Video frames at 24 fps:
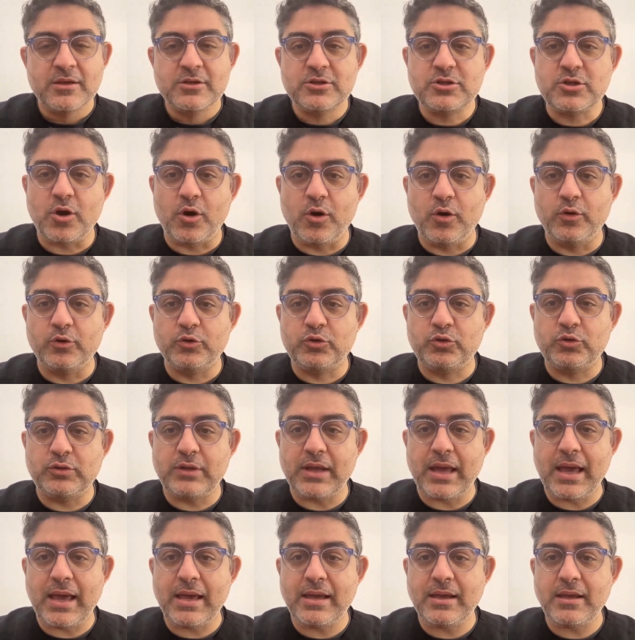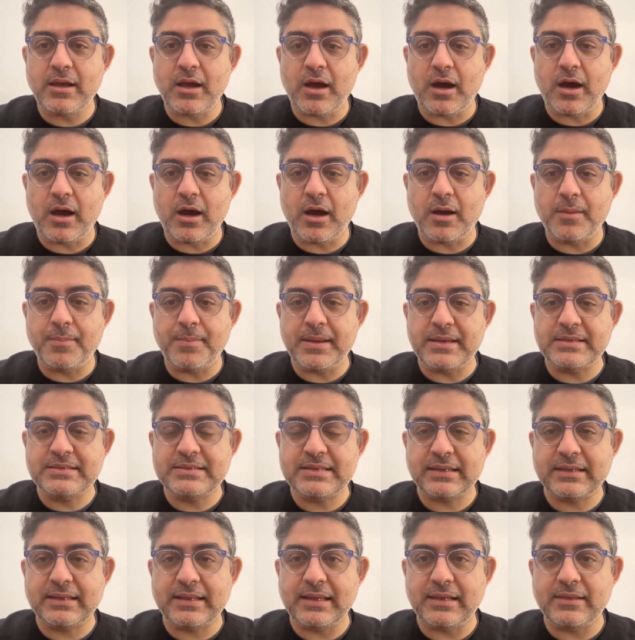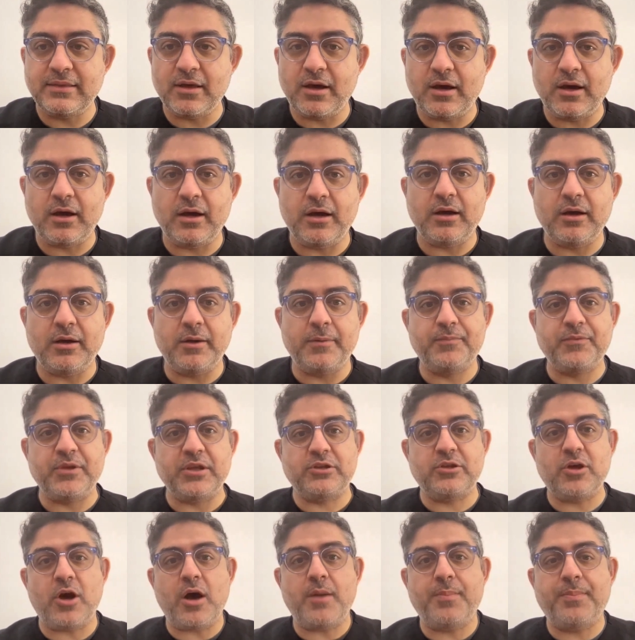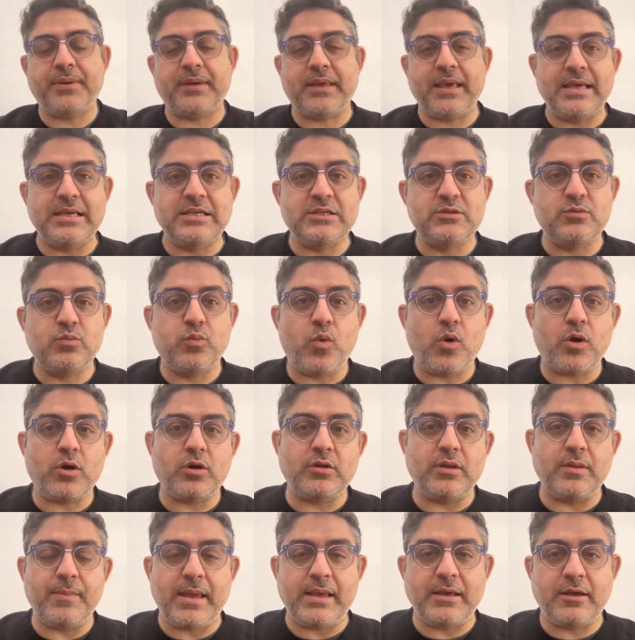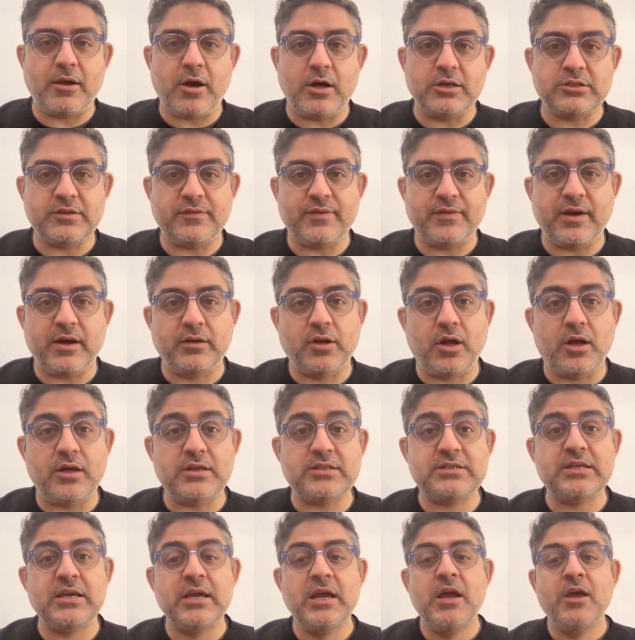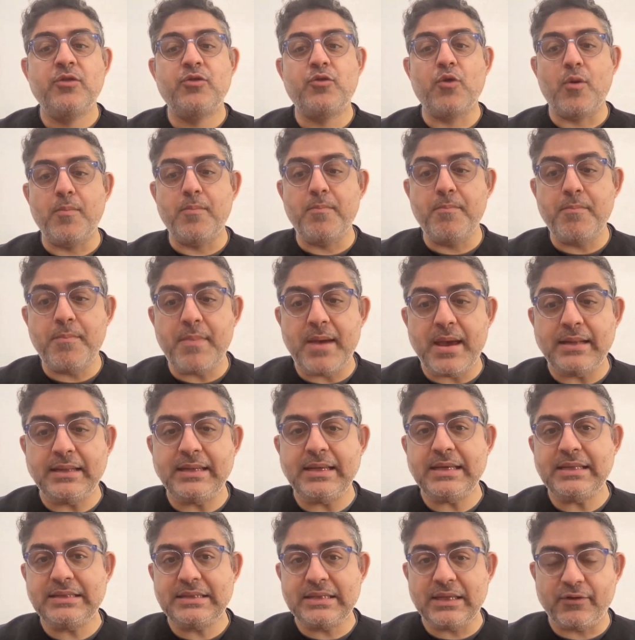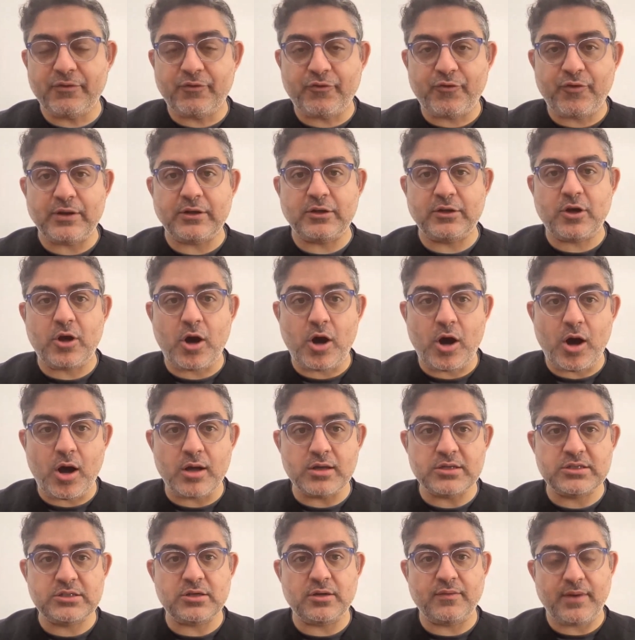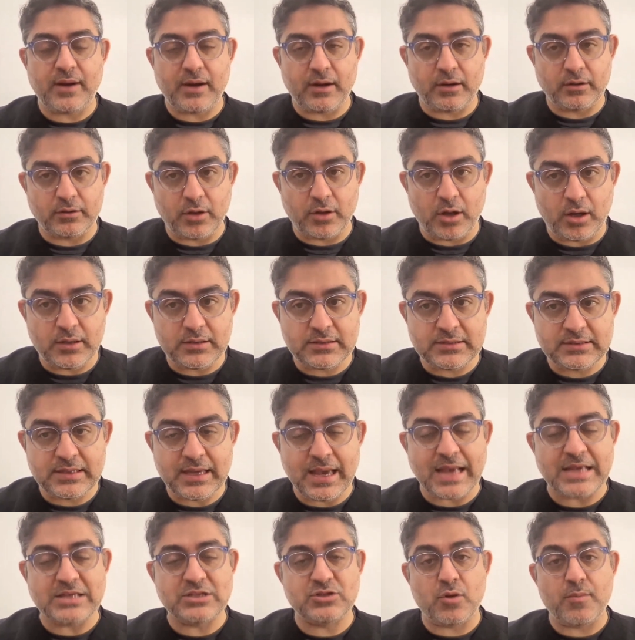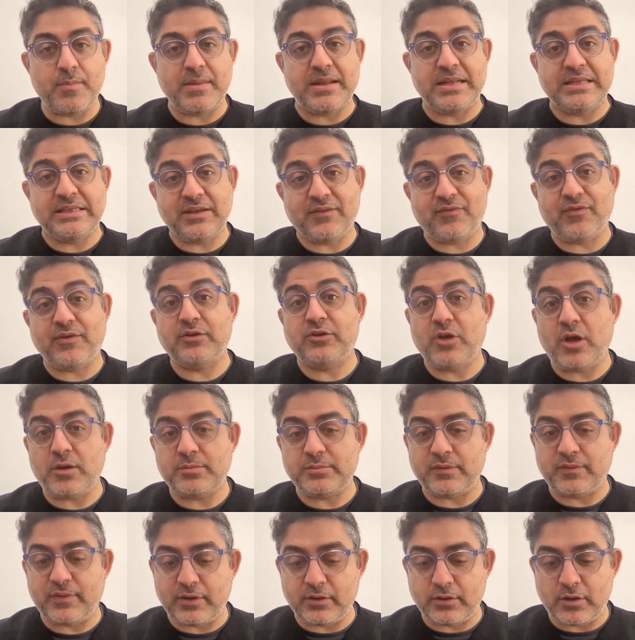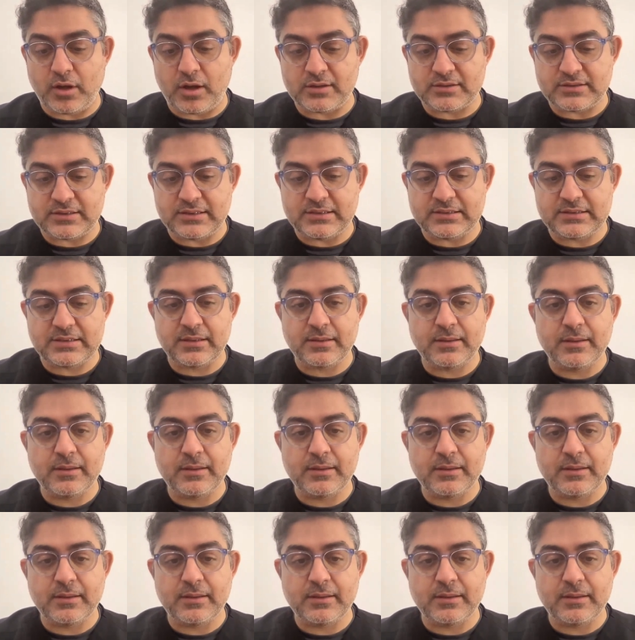So today, uh, basically, the the topic is what are the main causes of hair loss. There are many different causes of hair loss, as there are many different types of hair losses.